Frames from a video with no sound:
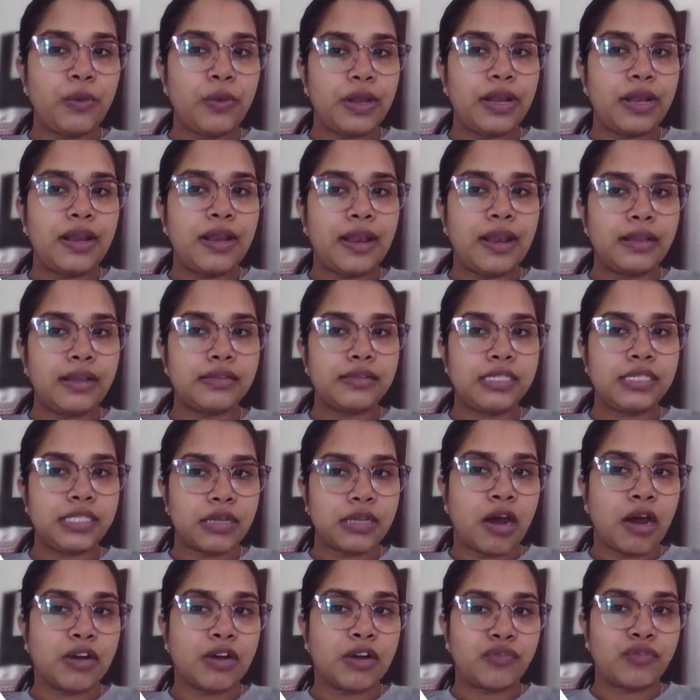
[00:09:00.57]
will
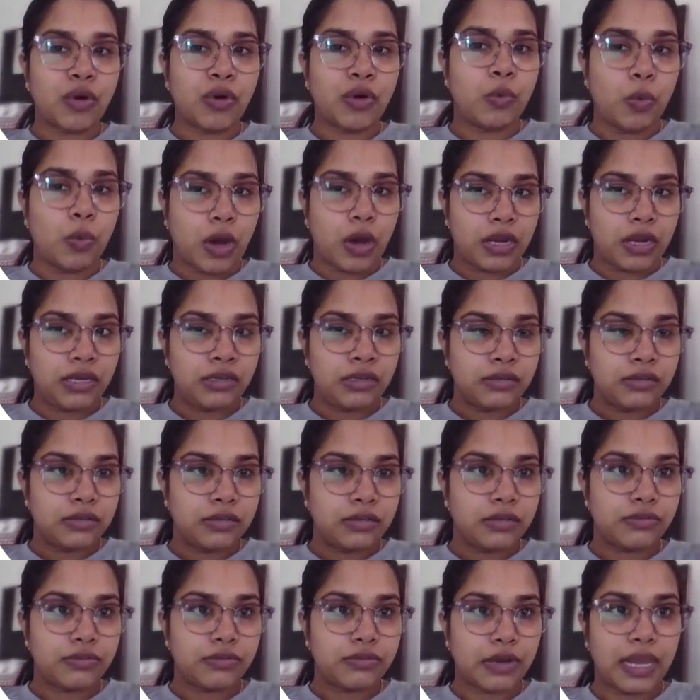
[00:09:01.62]
start from 1,
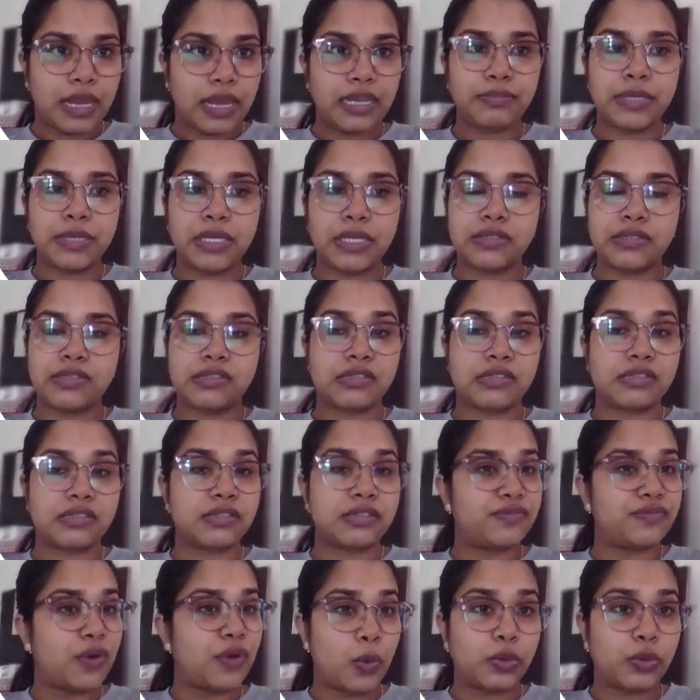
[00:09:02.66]
right? Because this is a
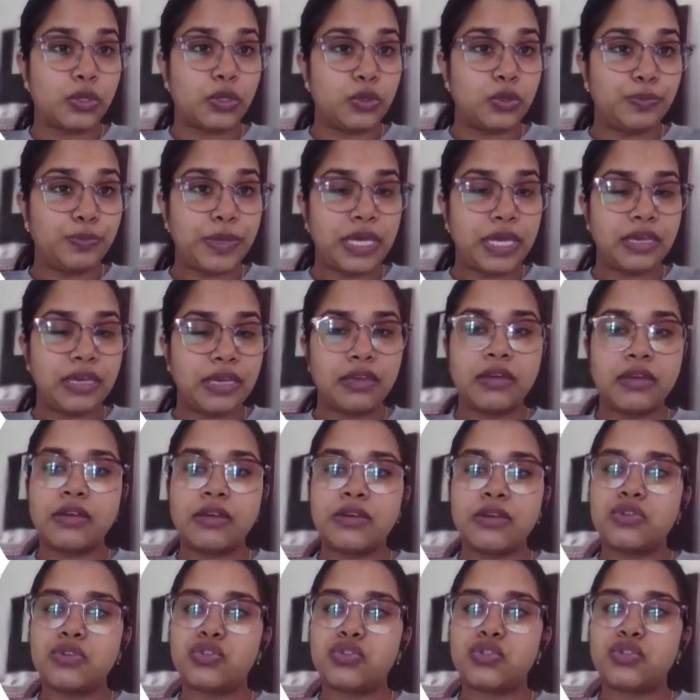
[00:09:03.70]
forward looping.
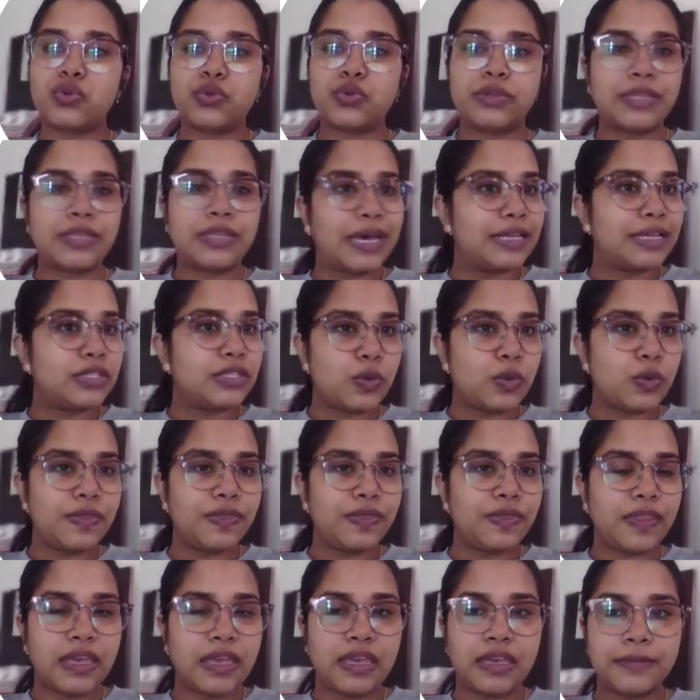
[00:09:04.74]
So that's one
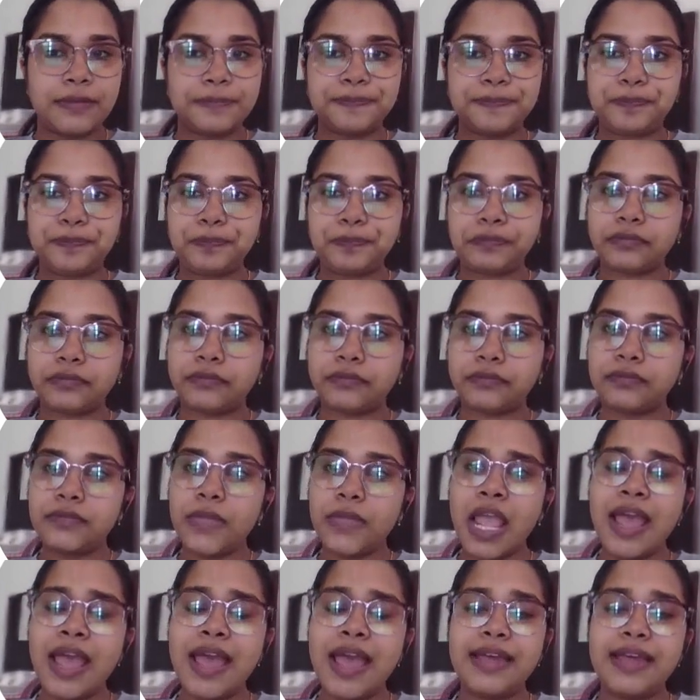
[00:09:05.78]
thing.
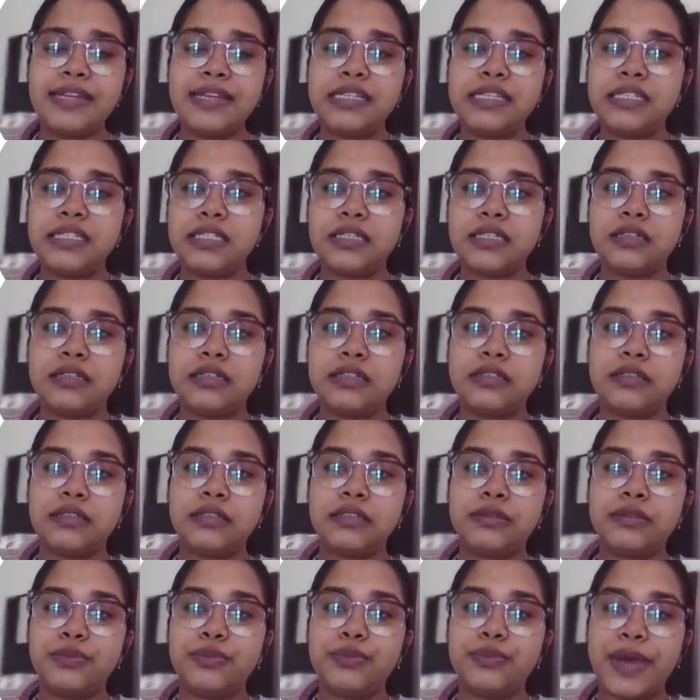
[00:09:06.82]
And
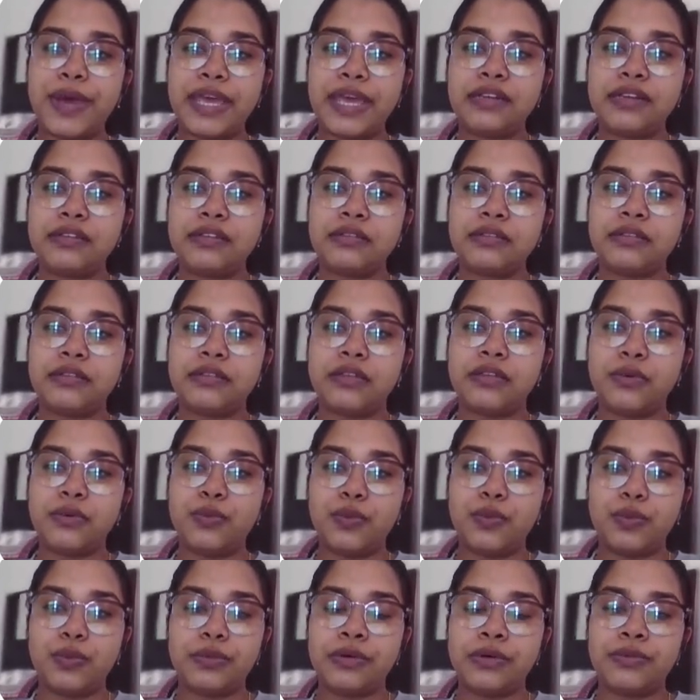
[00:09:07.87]
when the
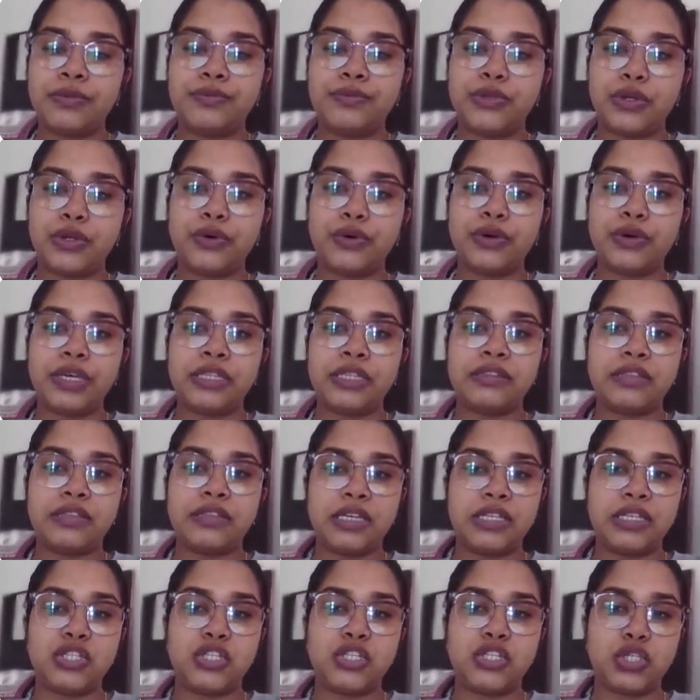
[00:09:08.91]
in the
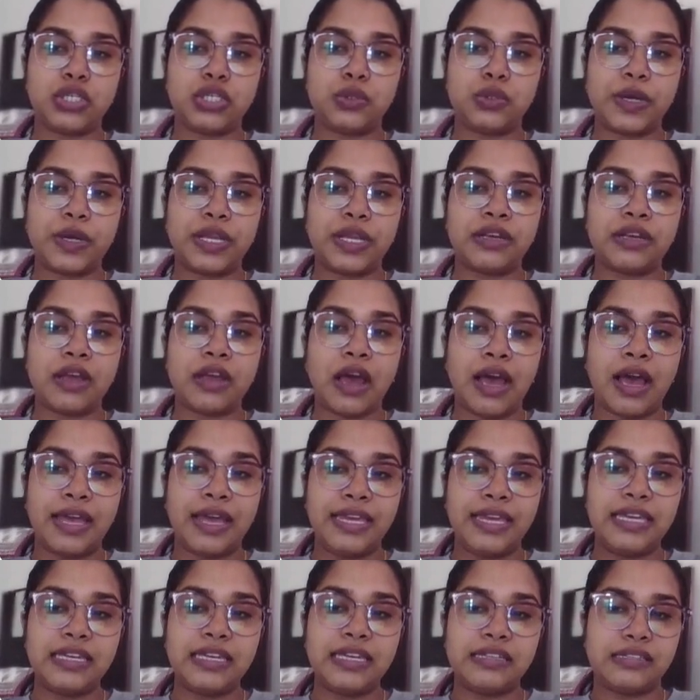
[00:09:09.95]
initial, when
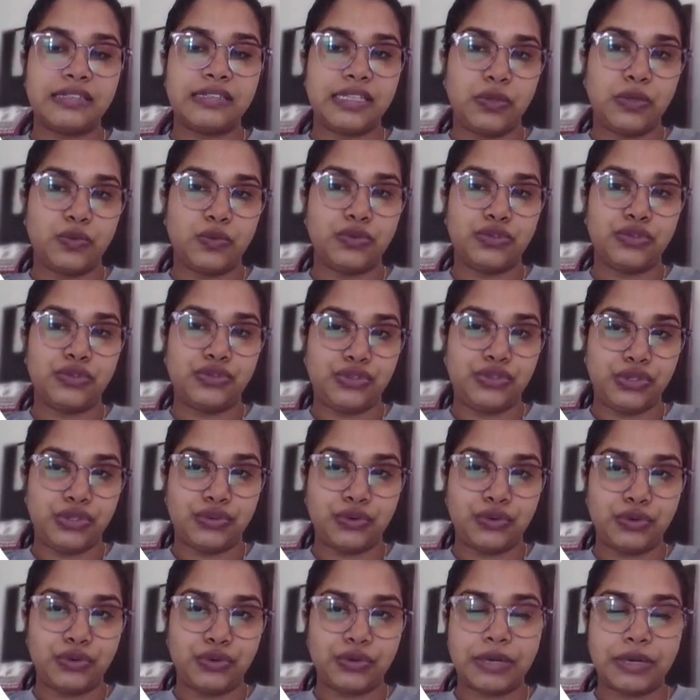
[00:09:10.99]
I is equal to
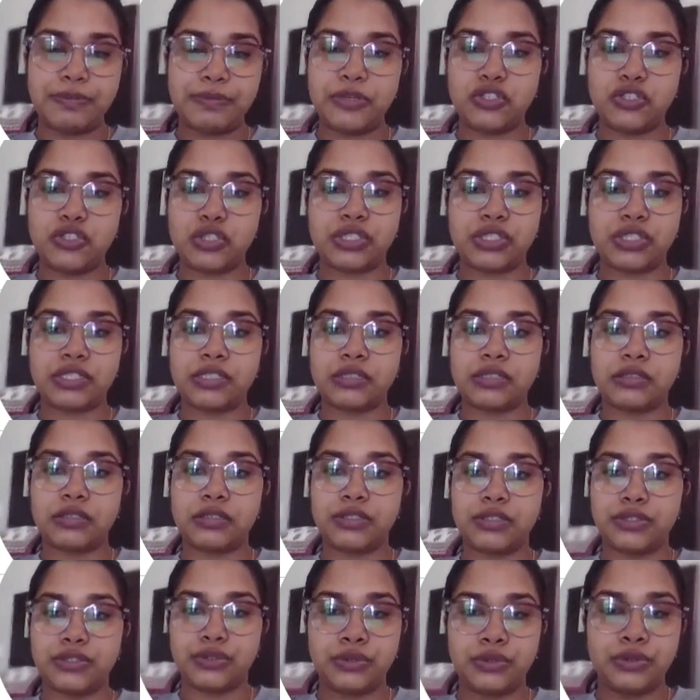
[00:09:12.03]
0, let me just
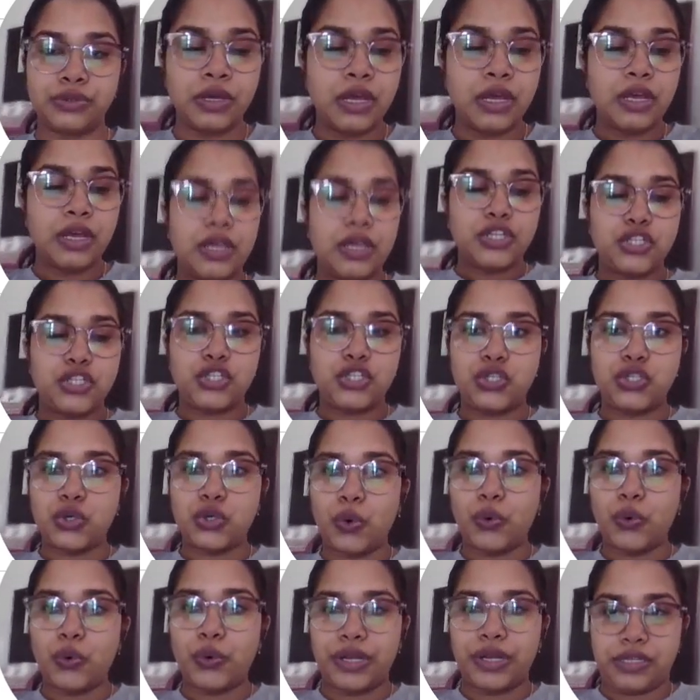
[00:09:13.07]

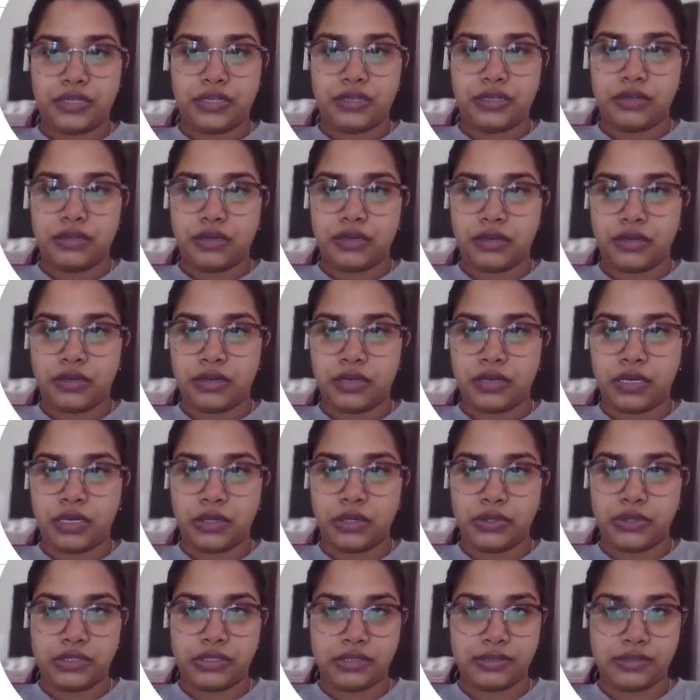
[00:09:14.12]
show it how
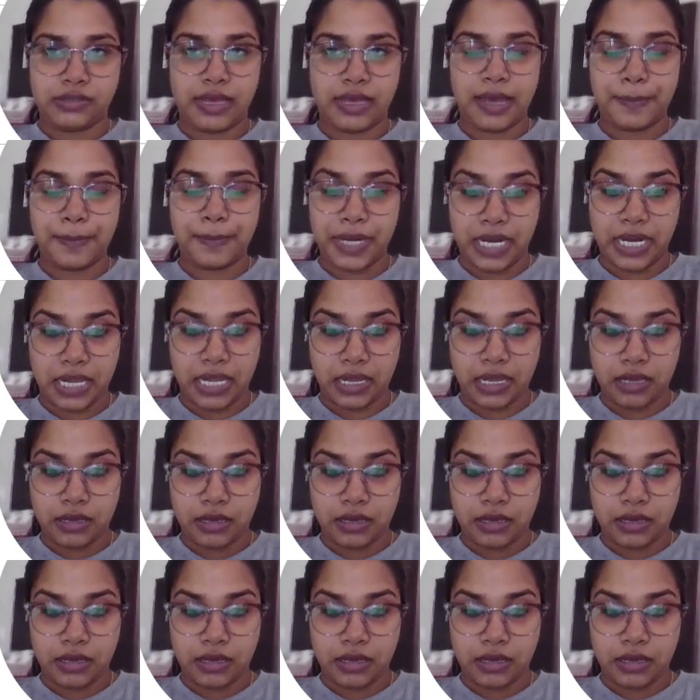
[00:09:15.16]
this is happening.